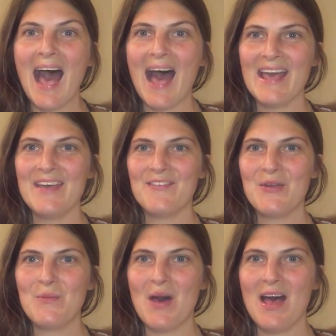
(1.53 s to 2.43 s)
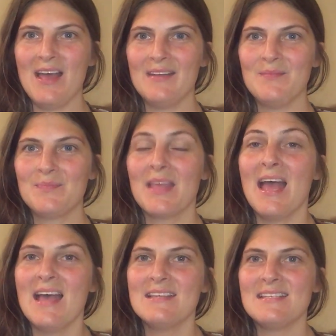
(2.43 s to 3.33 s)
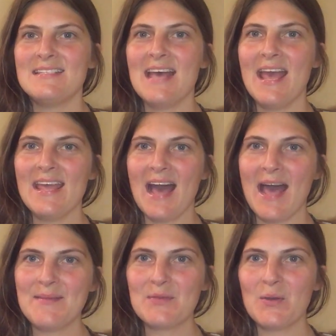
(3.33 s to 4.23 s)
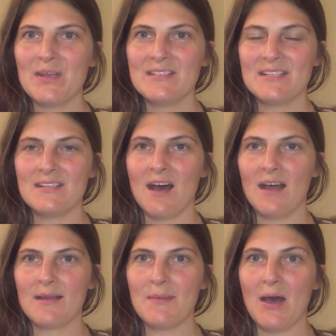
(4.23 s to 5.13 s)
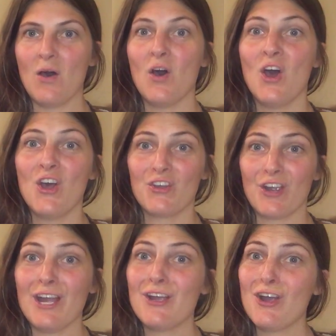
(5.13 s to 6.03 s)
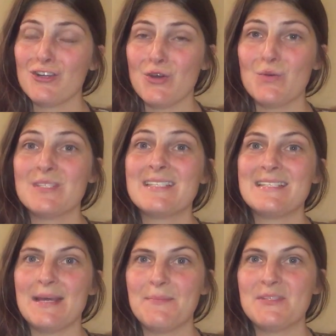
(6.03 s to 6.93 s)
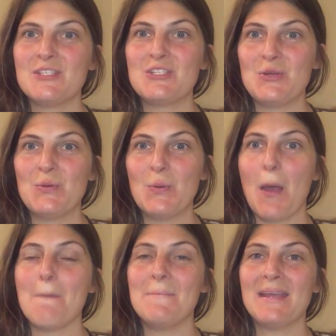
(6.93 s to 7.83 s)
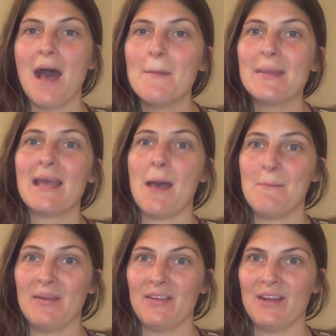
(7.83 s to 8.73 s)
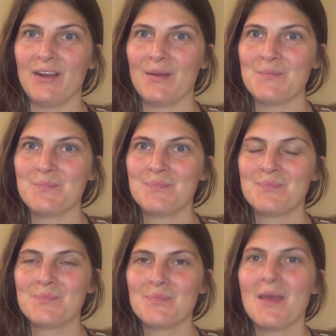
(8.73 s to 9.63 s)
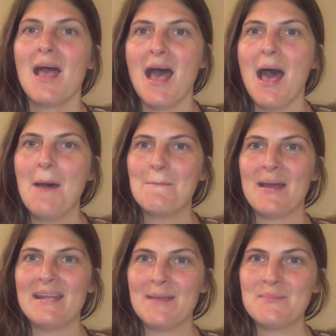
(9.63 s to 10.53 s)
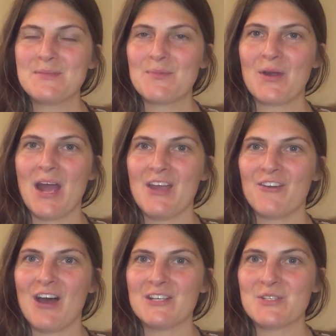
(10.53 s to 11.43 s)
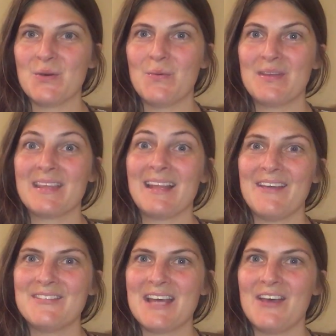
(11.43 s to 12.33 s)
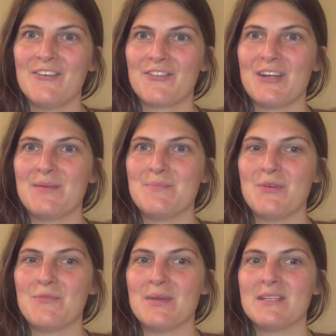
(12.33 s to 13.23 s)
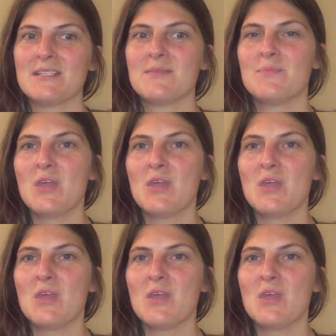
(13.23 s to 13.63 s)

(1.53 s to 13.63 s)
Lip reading: Hi everyone. Today I'm going to talk about Grant Cardone's tips to becoming a millionaire. My name's Mariah Rossell with the Lifestyle Freedom Movement.